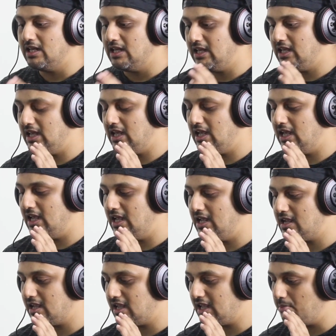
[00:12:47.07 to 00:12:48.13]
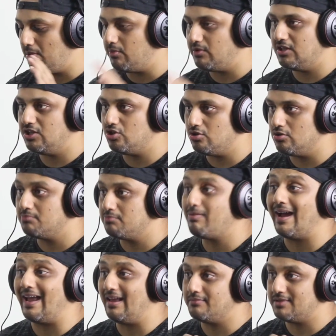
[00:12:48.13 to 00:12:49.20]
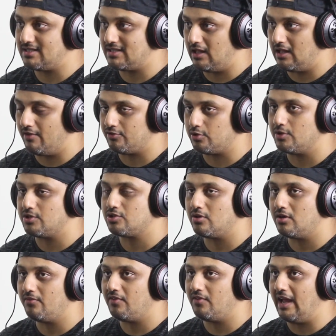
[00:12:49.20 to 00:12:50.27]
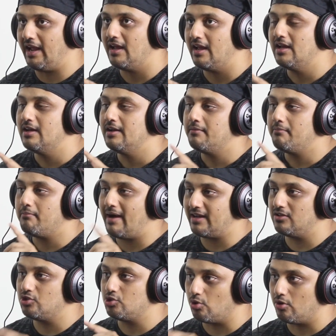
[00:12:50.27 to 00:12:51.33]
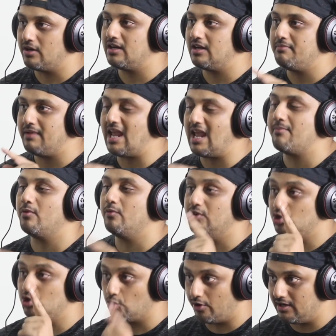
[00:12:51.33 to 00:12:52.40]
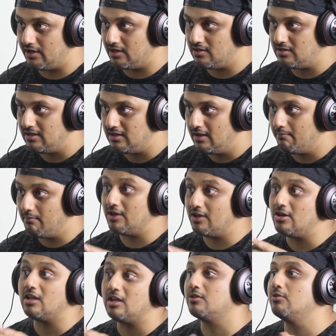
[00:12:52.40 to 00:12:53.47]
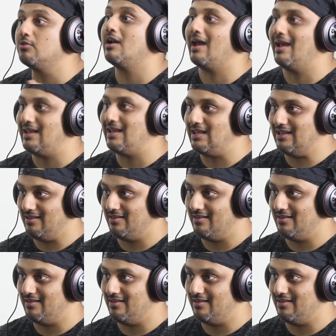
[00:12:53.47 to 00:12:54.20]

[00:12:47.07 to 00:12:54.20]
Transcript: he came up with these shoes by himself. So it's sort of like Michael Jordan came up with Jordans, but not through Nike.